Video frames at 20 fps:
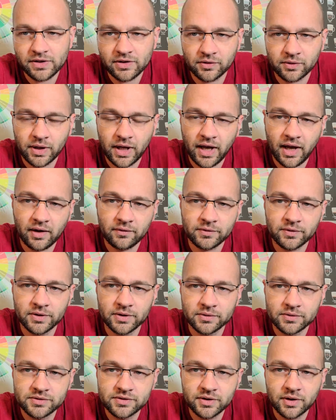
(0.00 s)
I don't have
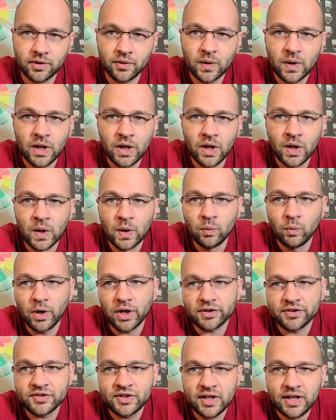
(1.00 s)
to. So
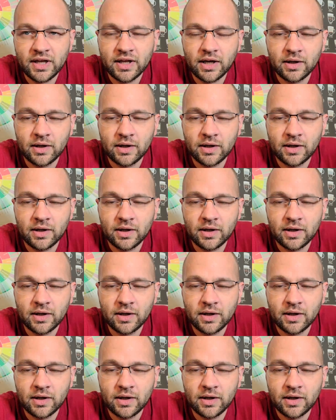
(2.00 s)
we'll see.